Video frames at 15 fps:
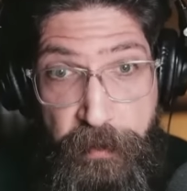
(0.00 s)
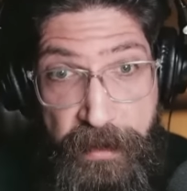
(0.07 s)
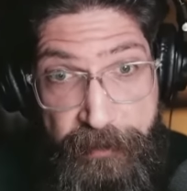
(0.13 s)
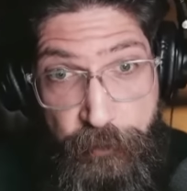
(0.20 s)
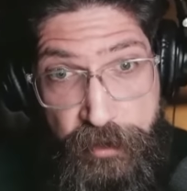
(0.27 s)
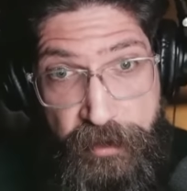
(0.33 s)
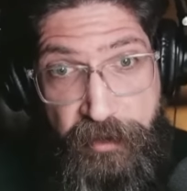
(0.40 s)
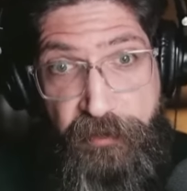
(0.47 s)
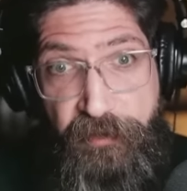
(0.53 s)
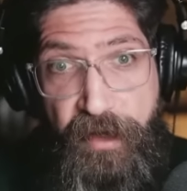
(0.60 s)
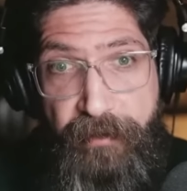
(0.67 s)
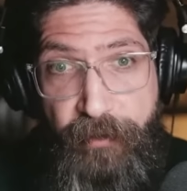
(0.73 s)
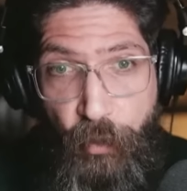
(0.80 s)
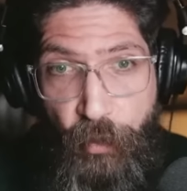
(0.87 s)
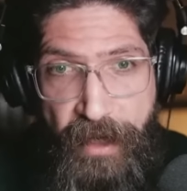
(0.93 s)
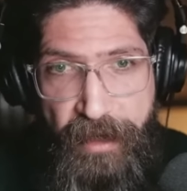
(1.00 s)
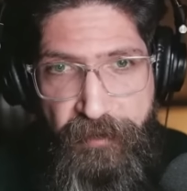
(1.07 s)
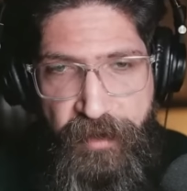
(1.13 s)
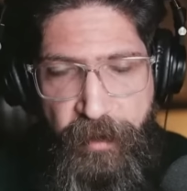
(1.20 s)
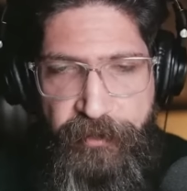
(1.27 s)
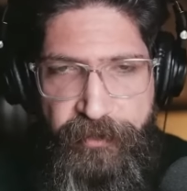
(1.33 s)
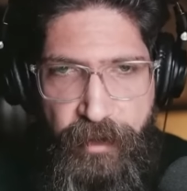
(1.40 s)
Beirut is far away
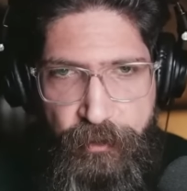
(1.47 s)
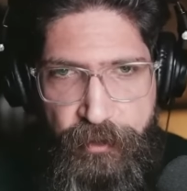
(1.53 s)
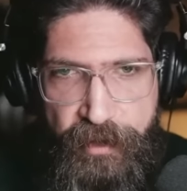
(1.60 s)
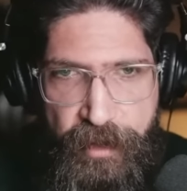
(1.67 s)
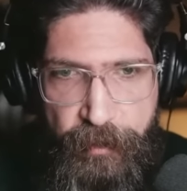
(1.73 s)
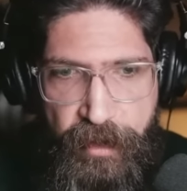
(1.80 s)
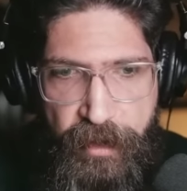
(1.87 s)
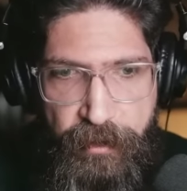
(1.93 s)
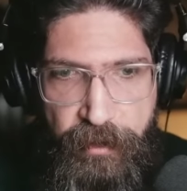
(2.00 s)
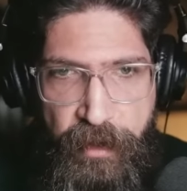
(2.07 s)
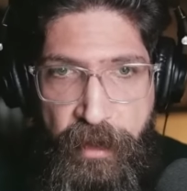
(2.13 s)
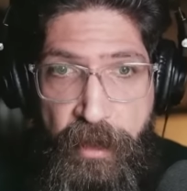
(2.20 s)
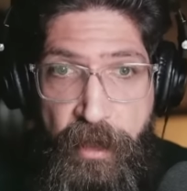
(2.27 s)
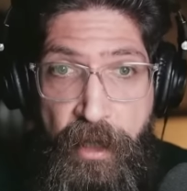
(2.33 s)
from southern Lebanon.